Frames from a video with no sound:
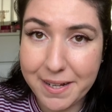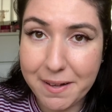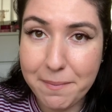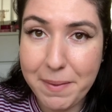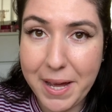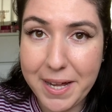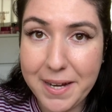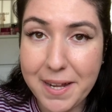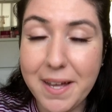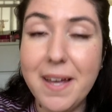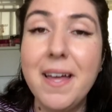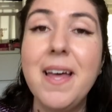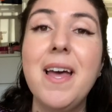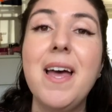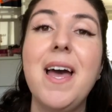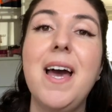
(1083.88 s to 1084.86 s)
Cabana
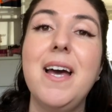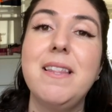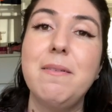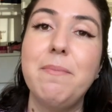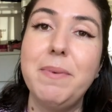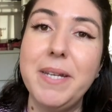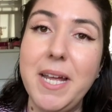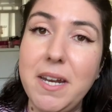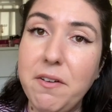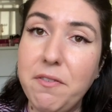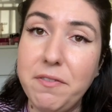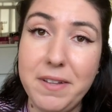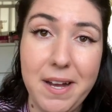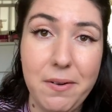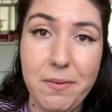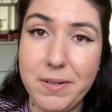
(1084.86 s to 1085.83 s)
and the banana
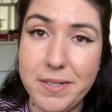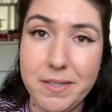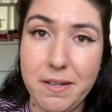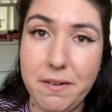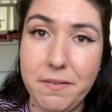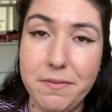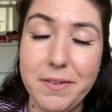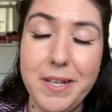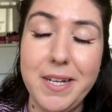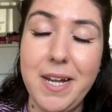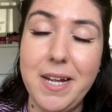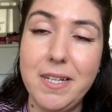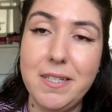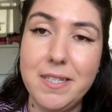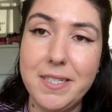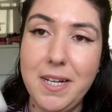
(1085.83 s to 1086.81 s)
flower stuff. And
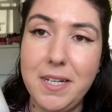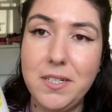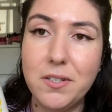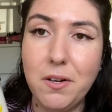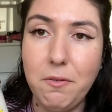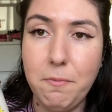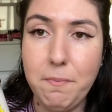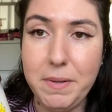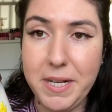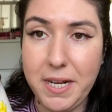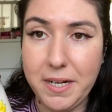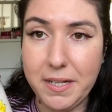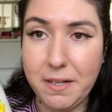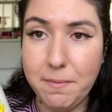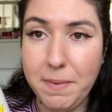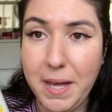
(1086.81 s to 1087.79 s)
I decided to go with
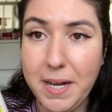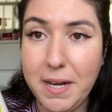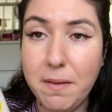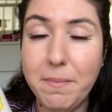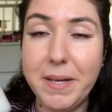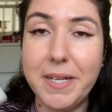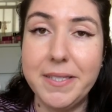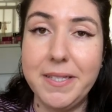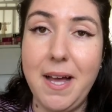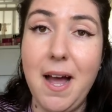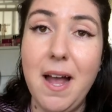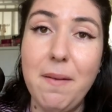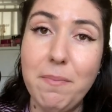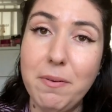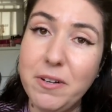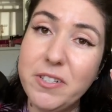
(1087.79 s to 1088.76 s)
Banana Cabana because
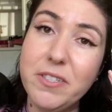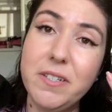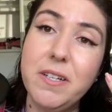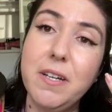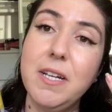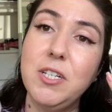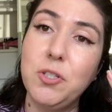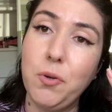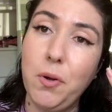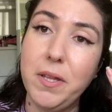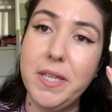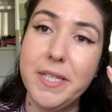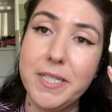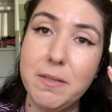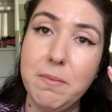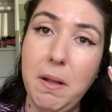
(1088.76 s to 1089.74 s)
I personally enjoy
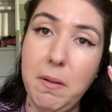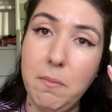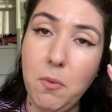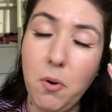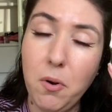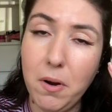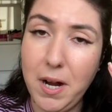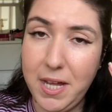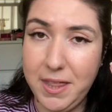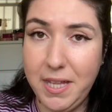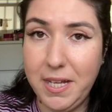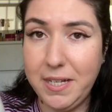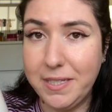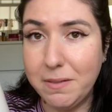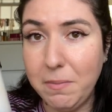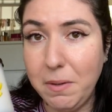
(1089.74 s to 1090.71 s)
this smell more. I
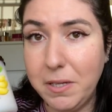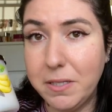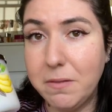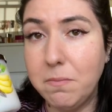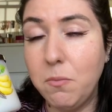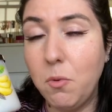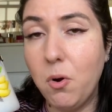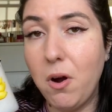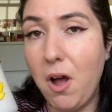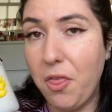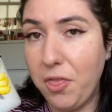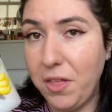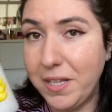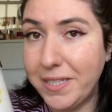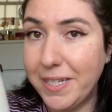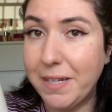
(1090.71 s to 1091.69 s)
think it smells more
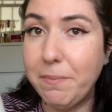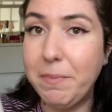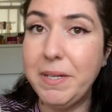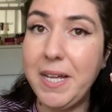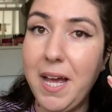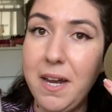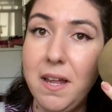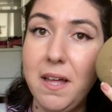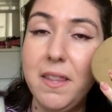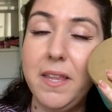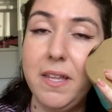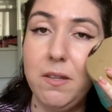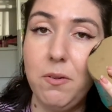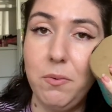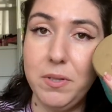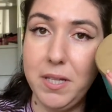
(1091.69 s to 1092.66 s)
authentic banana
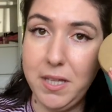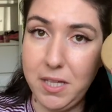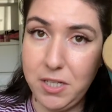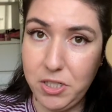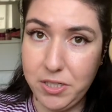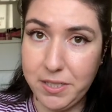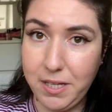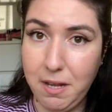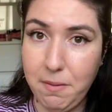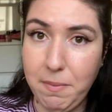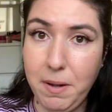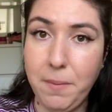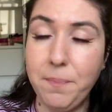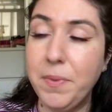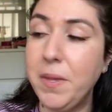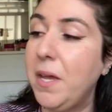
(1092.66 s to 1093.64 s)
than the one that just came out.